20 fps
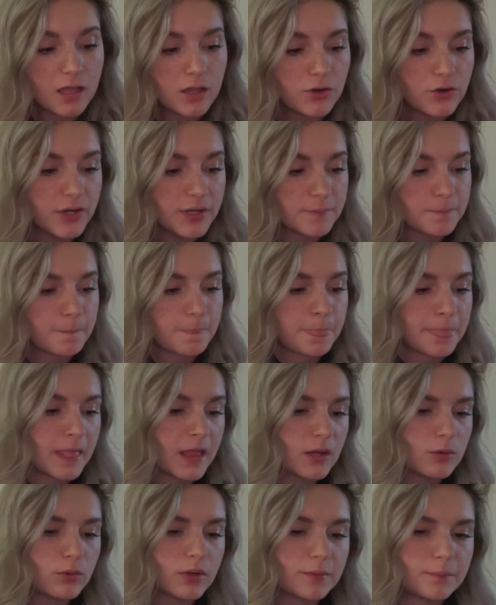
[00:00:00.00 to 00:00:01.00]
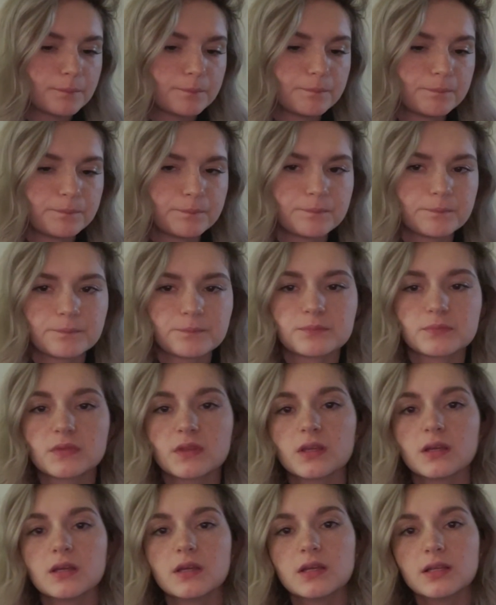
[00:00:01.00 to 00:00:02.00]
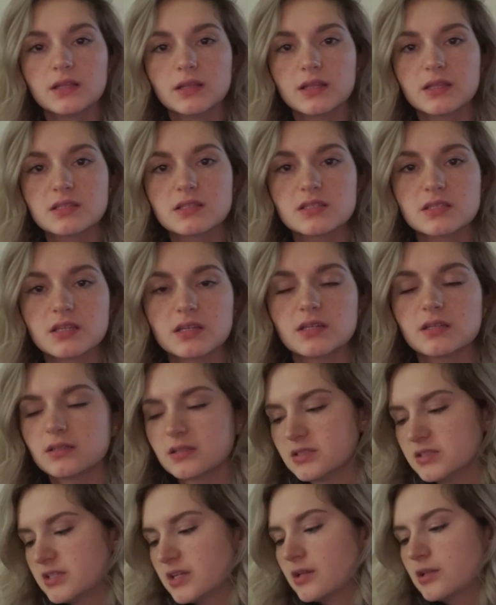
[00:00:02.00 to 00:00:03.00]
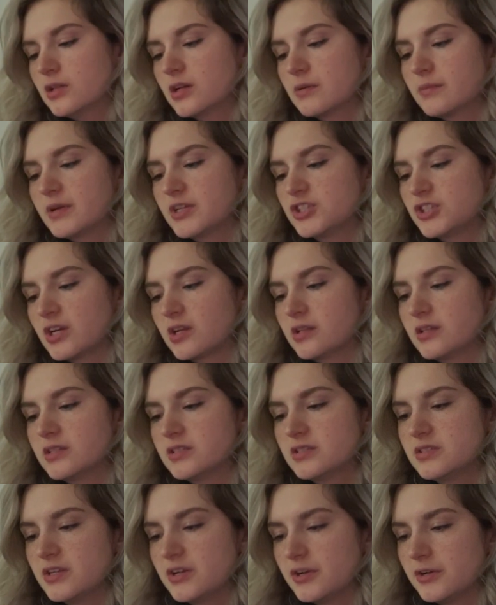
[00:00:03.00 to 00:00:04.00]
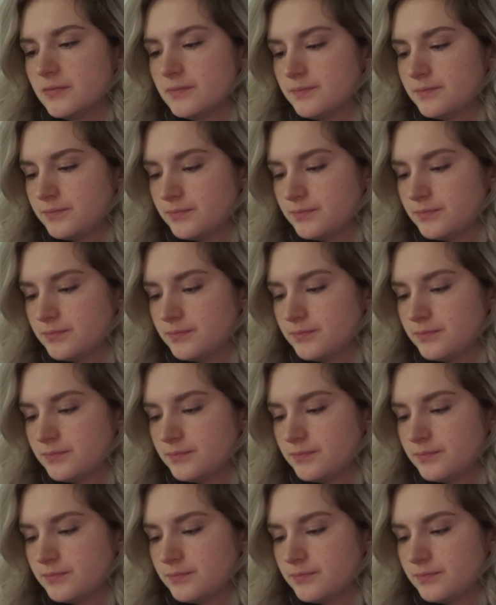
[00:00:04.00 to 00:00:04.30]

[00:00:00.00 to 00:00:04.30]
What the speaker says: All right. Well, let's take a look at my checklist here.